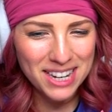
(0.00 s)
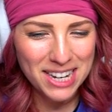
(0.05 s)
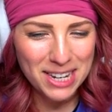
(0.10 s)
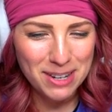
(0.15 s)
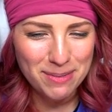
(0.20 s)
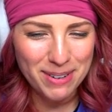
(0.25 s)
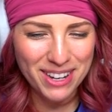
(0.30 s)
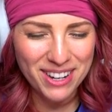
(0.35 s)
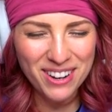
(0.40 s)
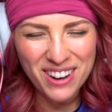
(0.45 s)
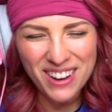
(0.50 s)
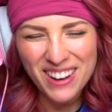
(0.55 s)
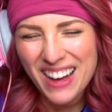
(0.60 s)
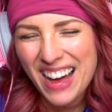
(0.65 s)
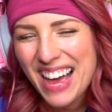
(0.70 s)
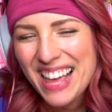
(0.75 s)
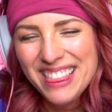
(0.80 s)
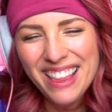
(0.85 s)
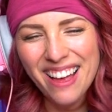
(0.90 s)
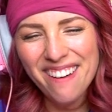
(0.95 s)
But oh,
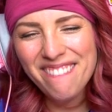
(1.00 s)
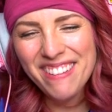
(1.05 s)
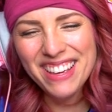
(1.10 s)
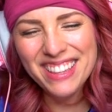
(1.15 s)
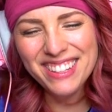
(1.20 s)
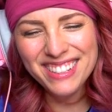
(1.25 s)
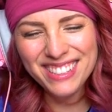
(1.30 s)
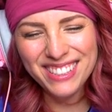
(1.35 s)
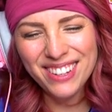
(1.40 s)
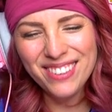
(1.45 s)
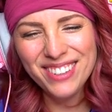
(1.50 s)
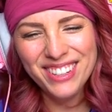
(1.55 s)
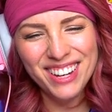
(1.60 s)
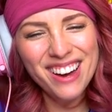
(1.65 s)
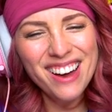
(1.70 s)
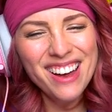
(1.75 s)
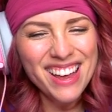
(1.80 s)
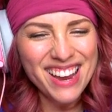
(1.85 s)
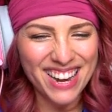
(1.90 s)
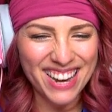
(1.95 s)
I love it. It looks so
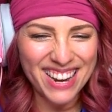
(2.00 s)
good.